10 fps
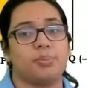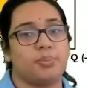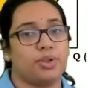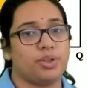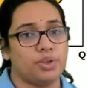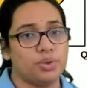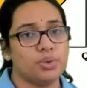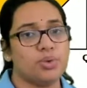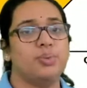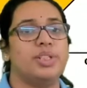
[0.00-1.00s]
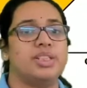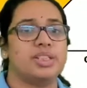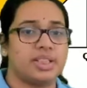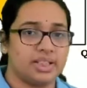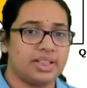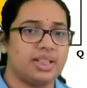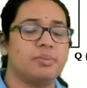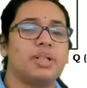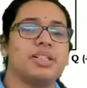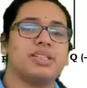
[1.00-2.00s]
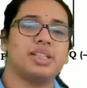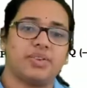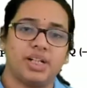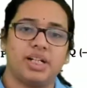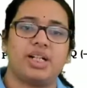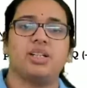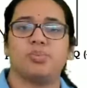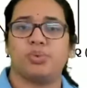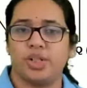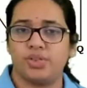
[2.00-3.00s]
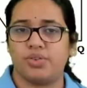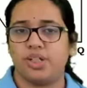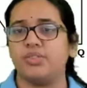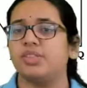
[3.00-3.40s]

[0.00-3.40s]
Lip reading: upon 2 which is nothing but 17.5